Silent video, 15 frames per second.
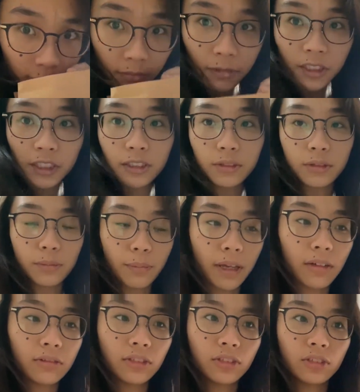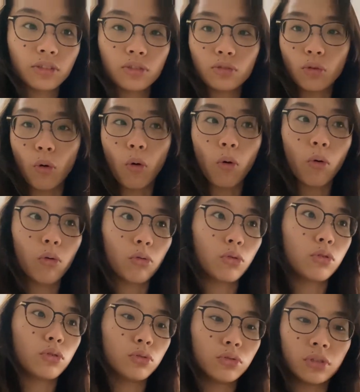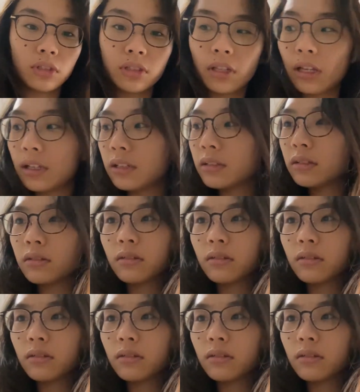it smells so good like